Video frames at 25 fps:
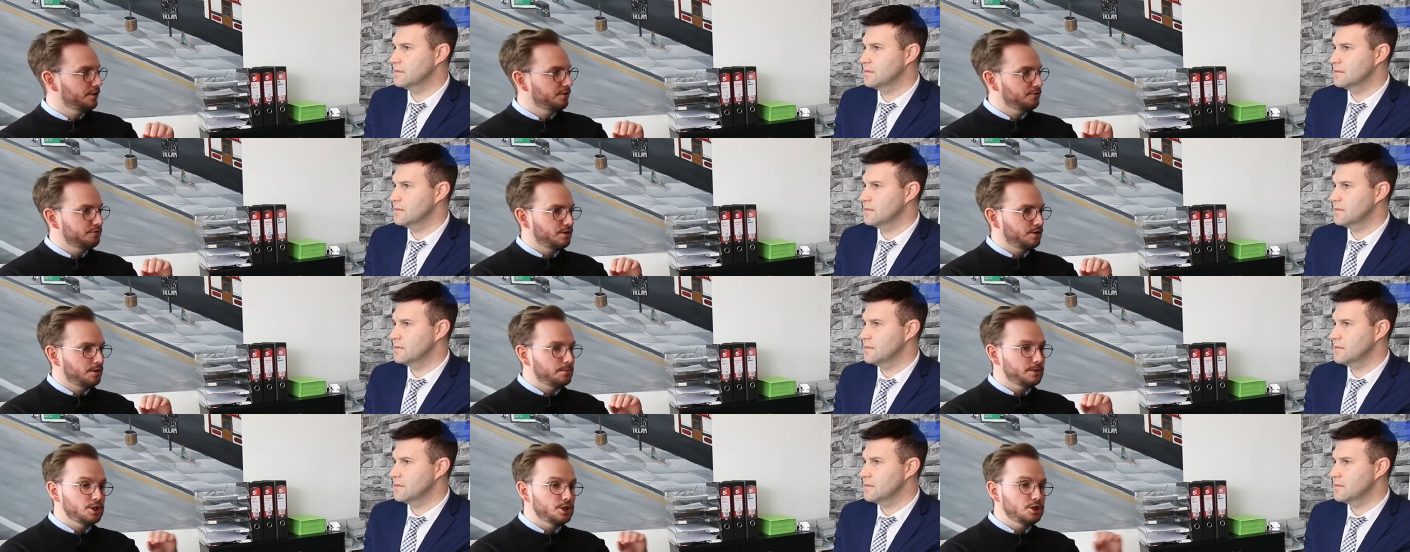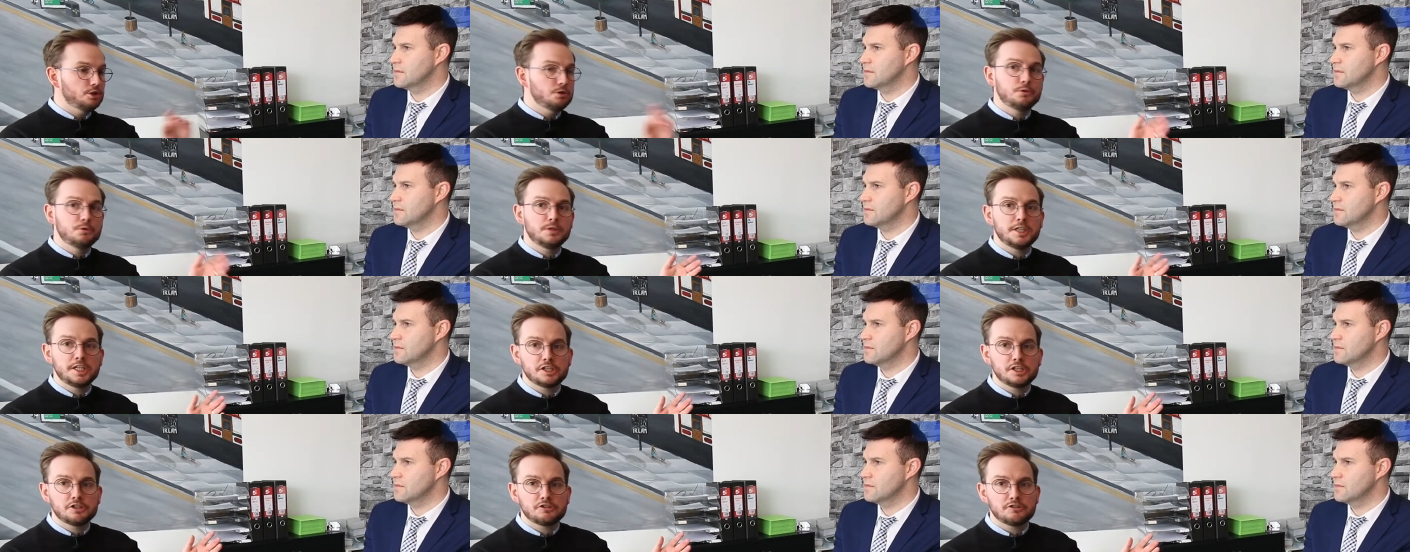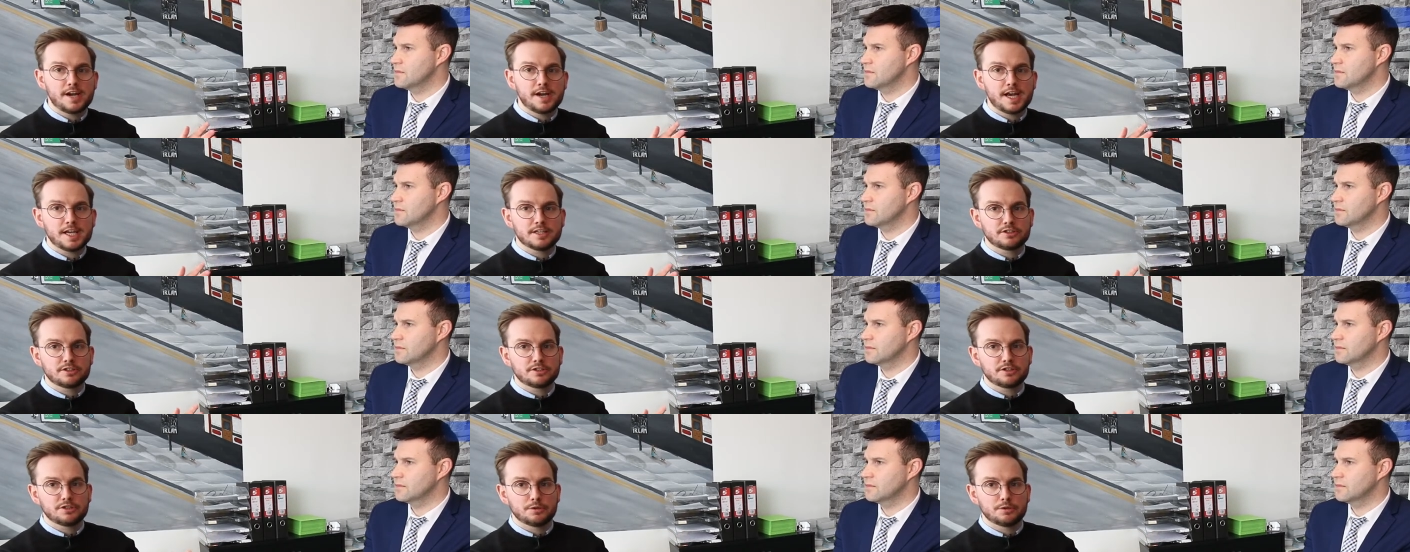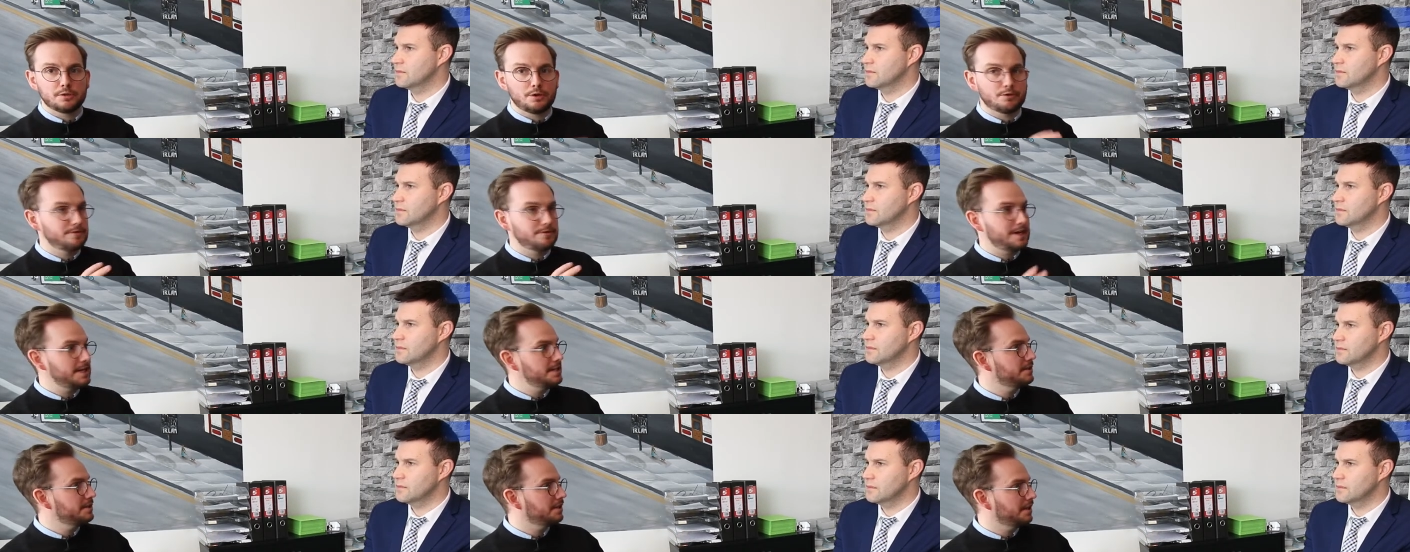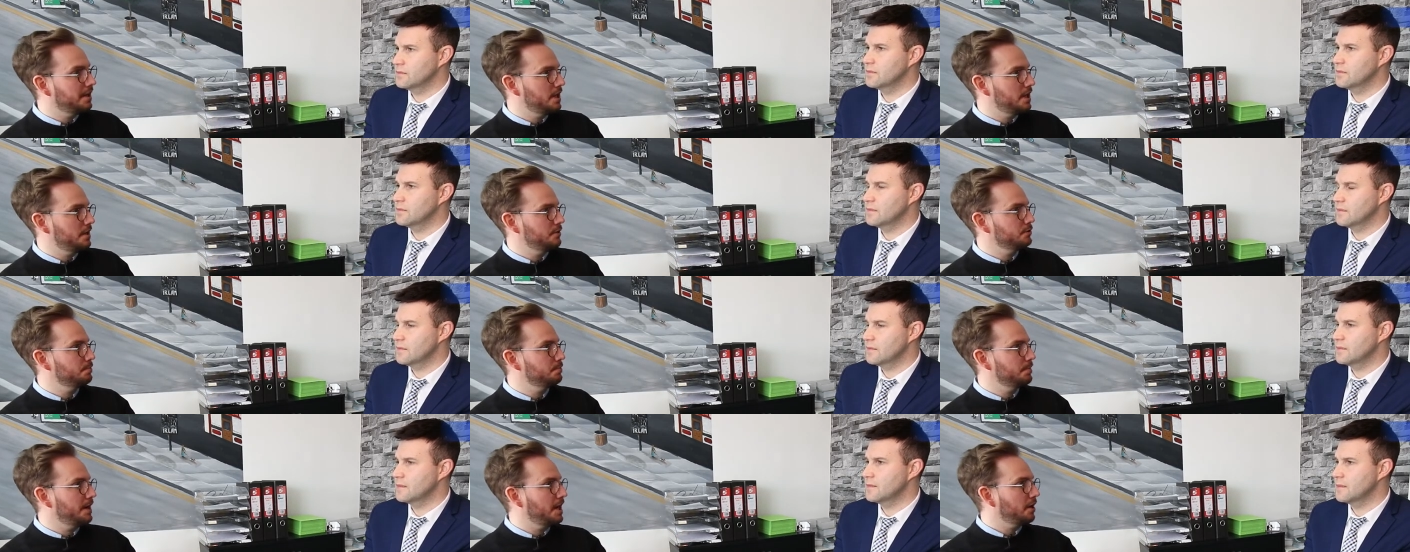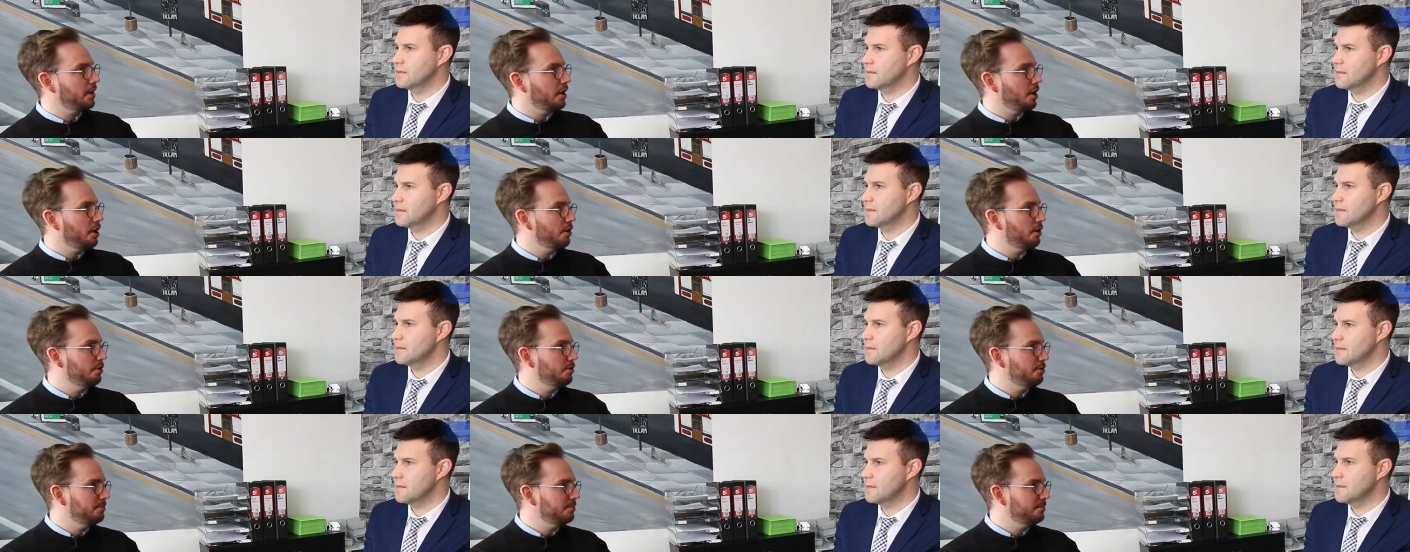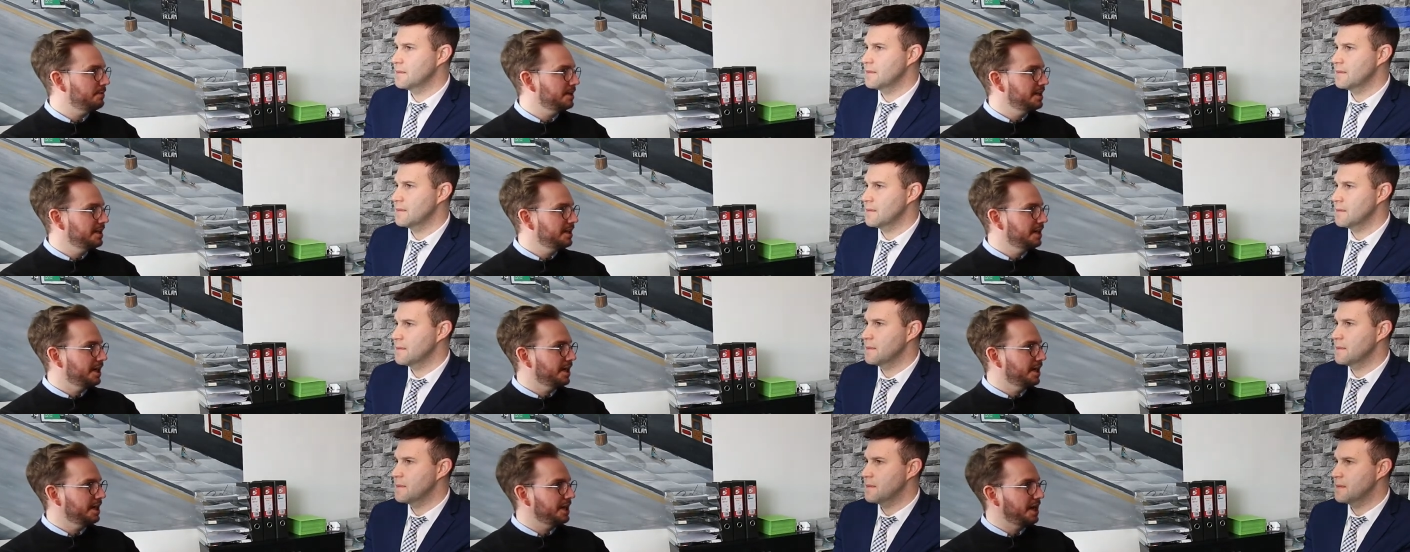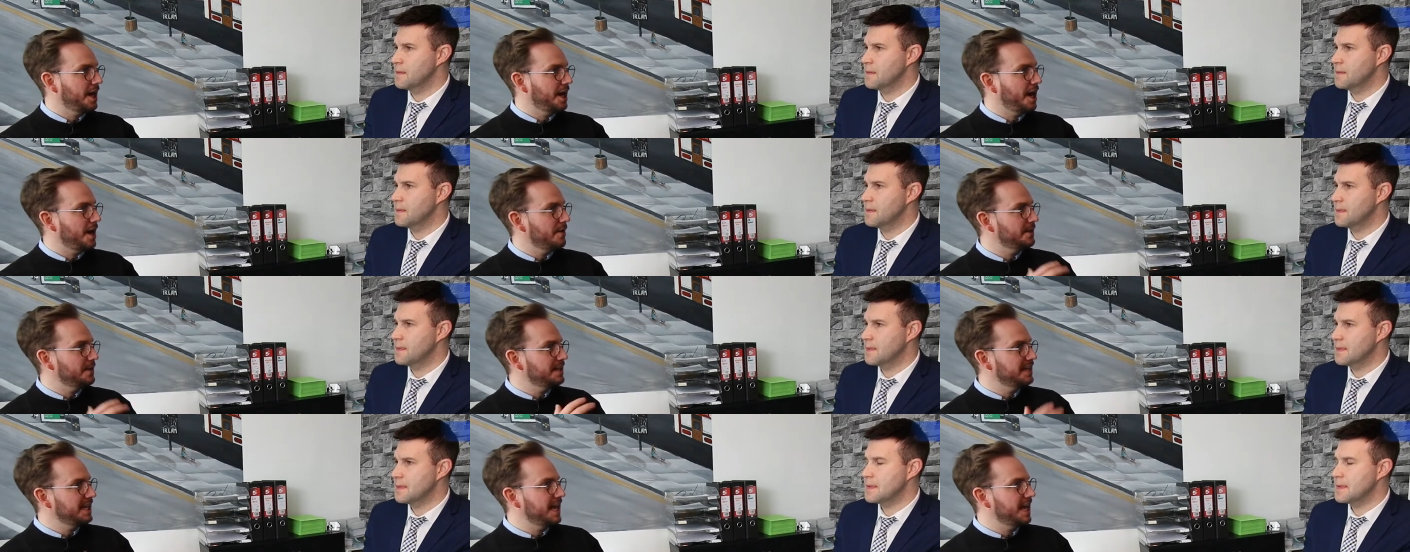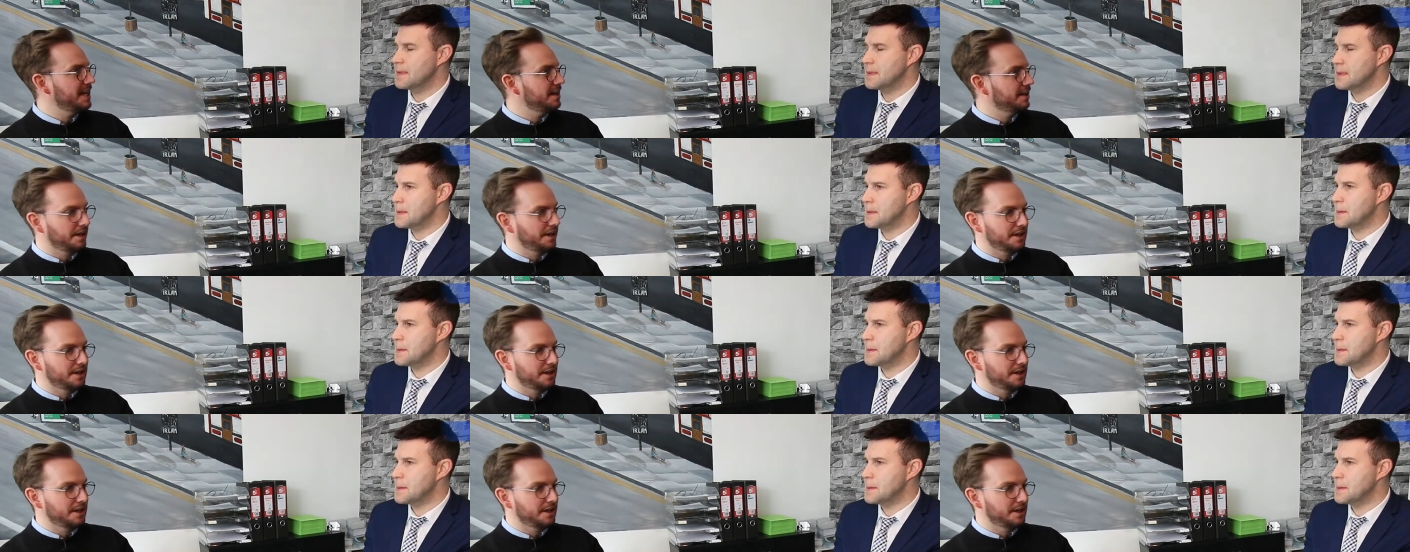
Speaker 1: from a uni address to a rental house back home and then out again.